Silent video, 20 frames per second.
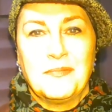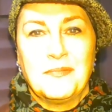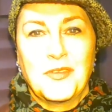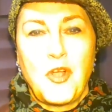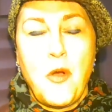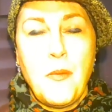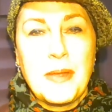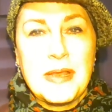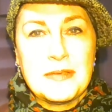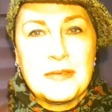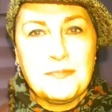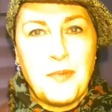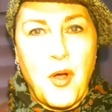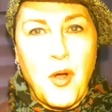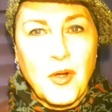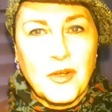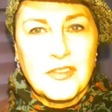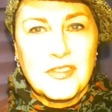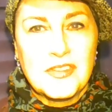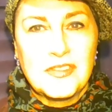comment
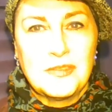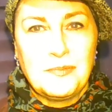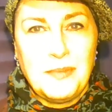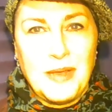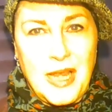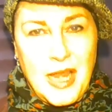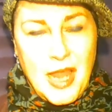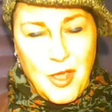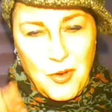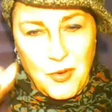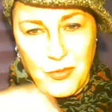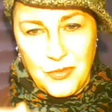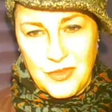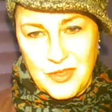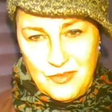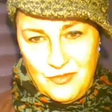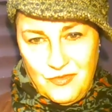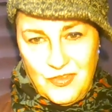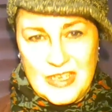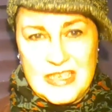box below
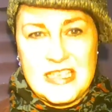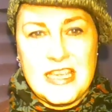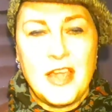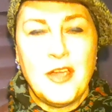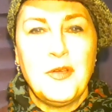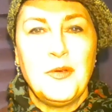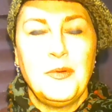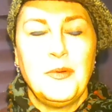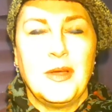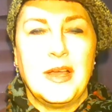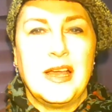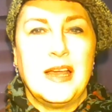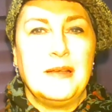the video